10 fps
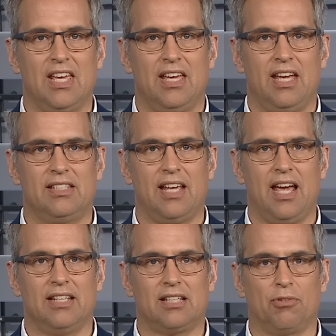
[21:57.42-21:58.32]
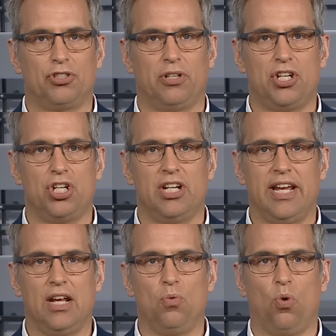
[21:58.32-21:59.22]
It's a summer tradition
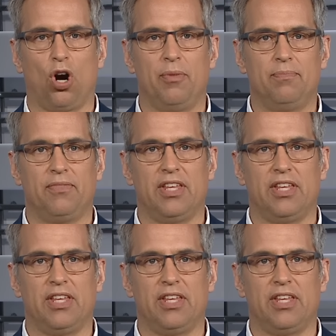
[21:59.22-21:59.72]
in Warman.